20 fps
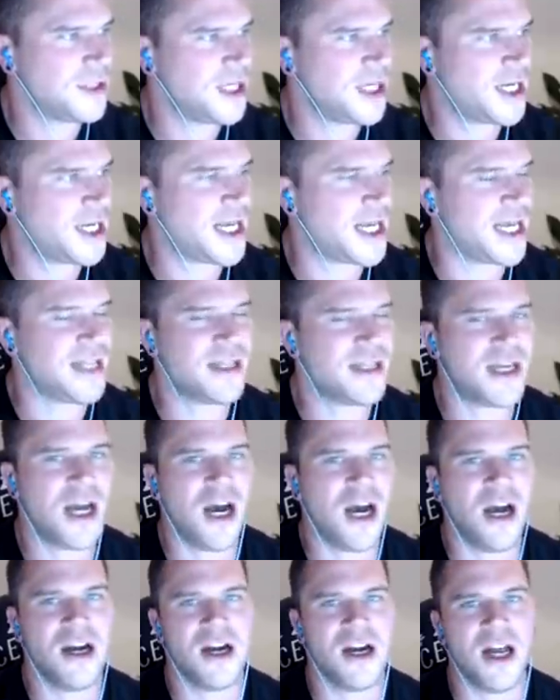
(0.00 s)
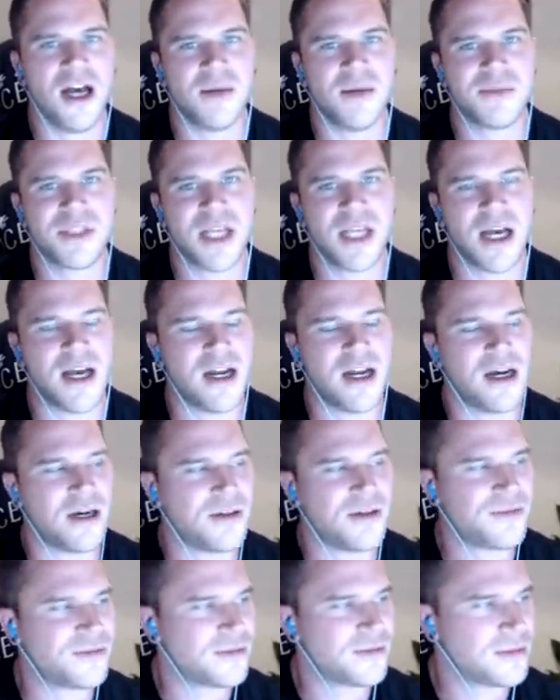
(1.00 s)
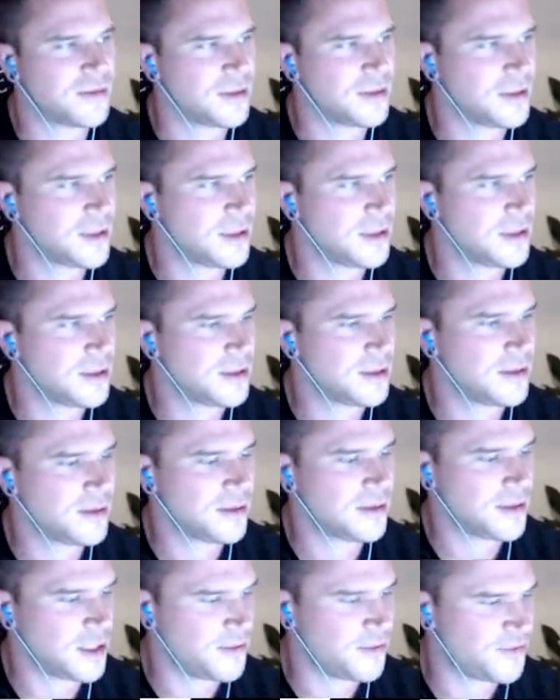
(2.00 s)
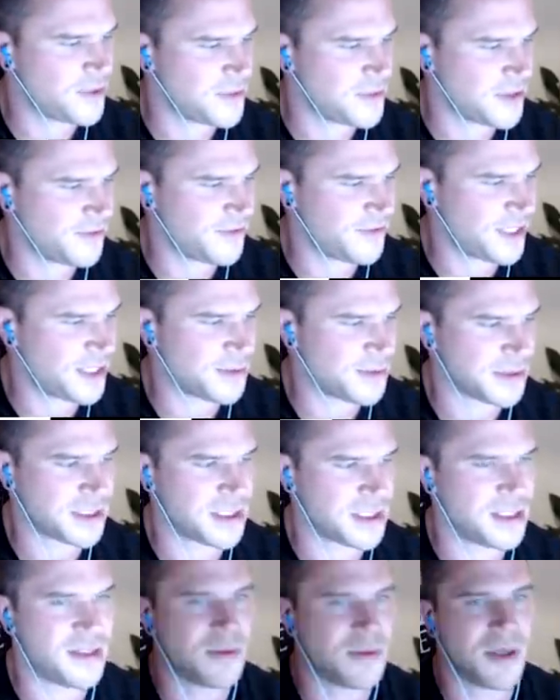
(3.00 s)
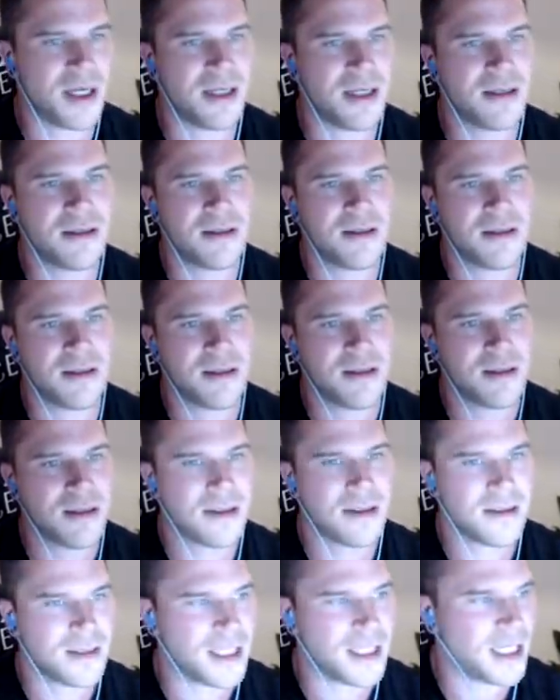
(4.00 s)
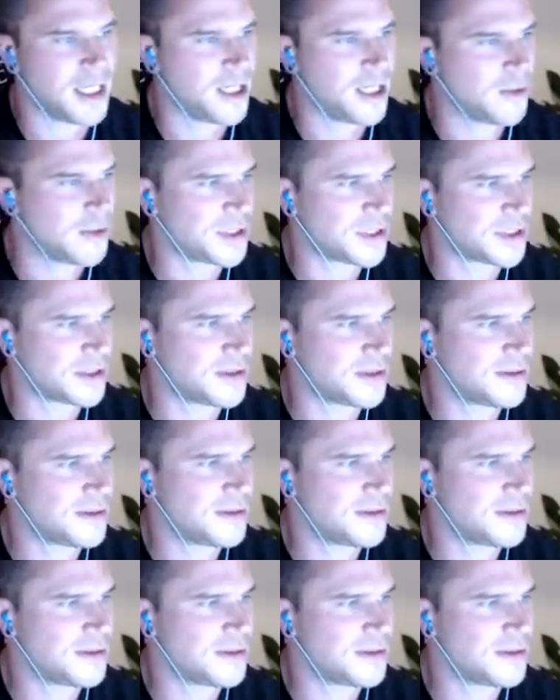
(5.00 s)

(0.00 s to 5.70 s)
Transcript: Look at it! The car alarm's going off! Perfect. Hopefully my face wasn't in the way. Yeah, no, it wasn't.